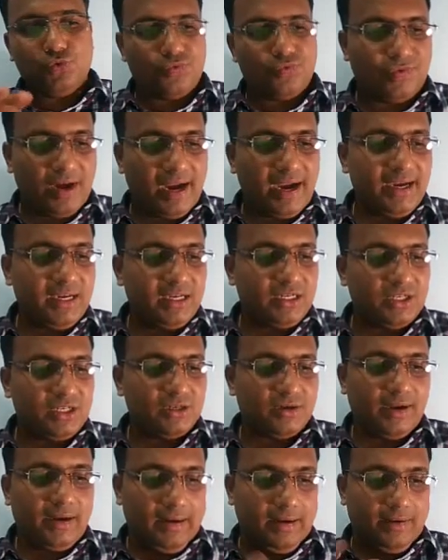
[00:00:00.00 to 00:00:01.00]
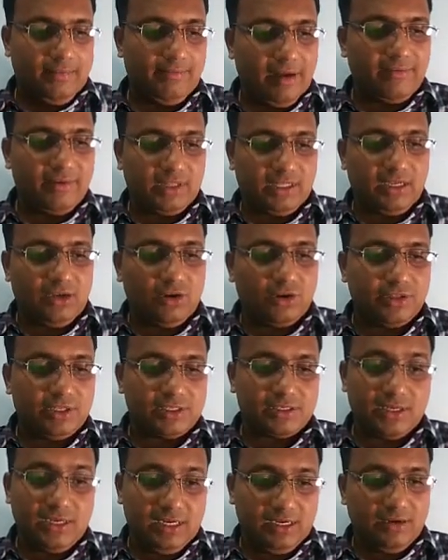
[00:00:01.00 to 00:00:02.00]
a tool to write
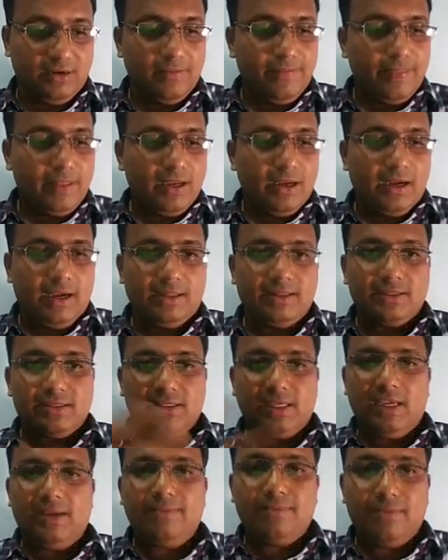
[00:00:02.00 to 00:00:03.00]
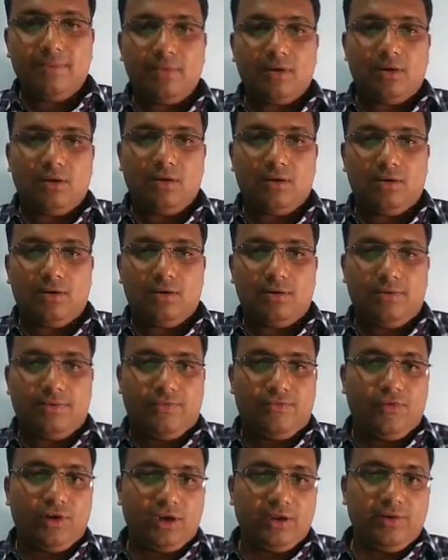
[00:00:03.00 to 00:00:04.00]
everything on the screen. And the
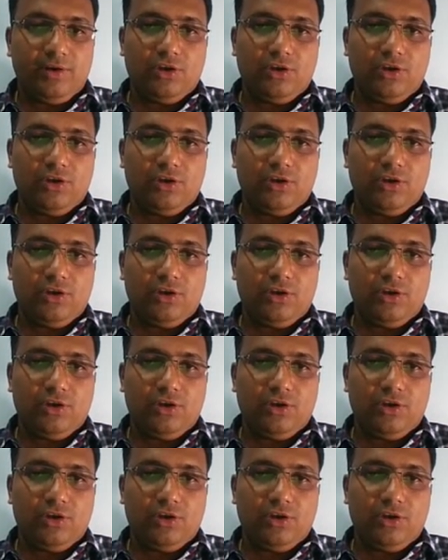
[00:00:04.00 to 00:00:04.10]
same,